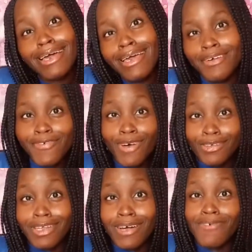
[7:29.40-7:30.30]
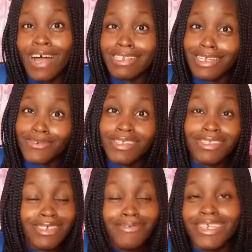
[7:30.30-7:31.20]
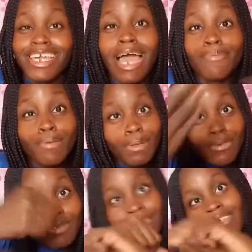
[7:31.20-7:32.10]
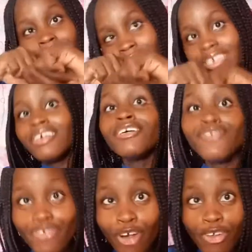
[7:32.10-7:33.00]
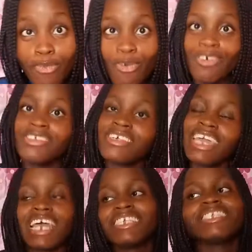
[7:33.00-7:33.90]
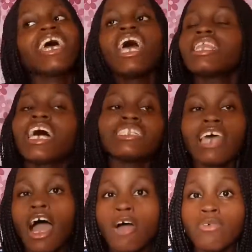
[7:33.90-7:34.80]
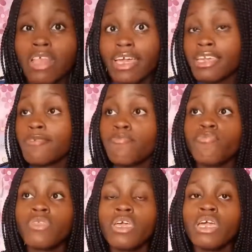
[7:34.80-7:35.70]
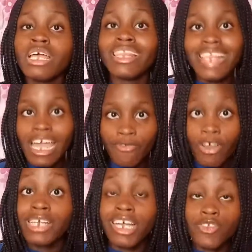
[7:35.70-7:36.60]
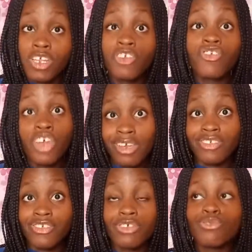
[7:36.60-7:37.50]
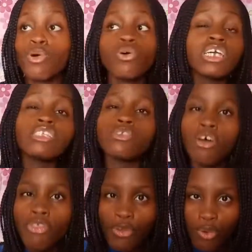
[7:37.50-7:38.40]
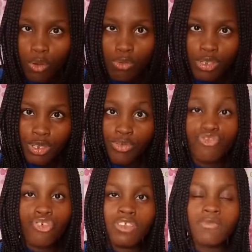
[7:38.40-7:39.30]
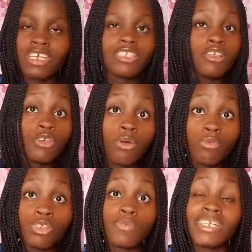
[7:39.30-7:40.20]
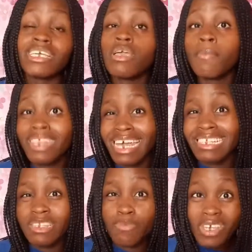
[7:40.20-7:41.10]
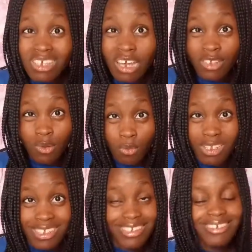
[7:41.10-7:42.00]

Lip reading: in 400 level at a 23, I probably would throw you punch. Yes, that's how, like, life can naturally change. So there's nothing wrong with you. Trust me, there's nothing wrong with you. By the time you meet that special somebody